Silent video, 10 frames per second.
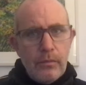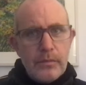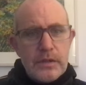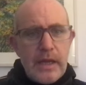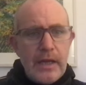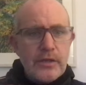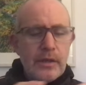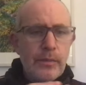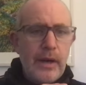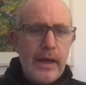stage in the
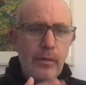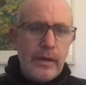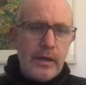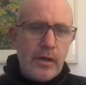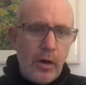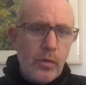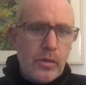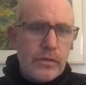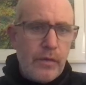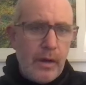play when he
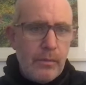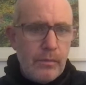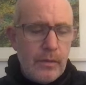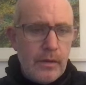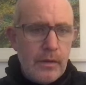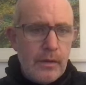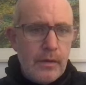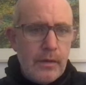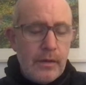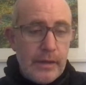goes from,
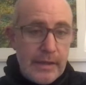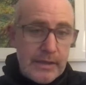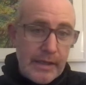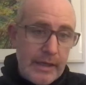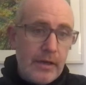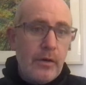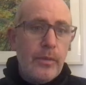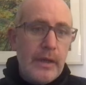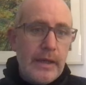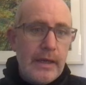like, he's a killer
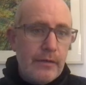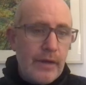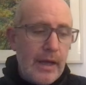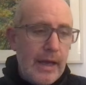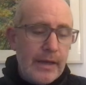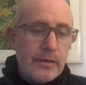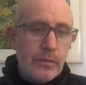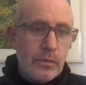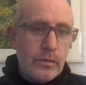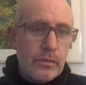by the end of Act
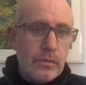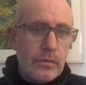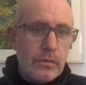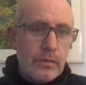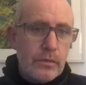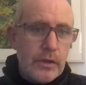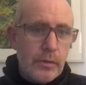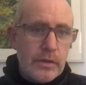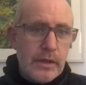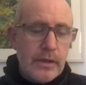2,
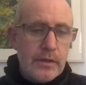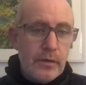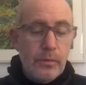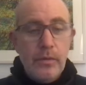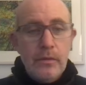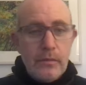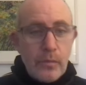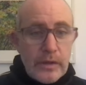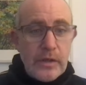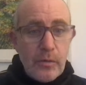Scene 2, but
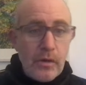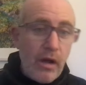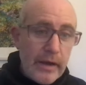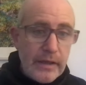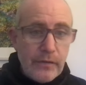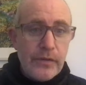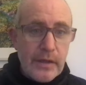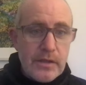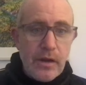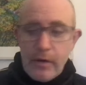we do kind of feel
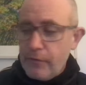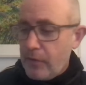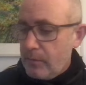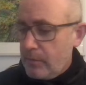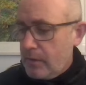sorry for him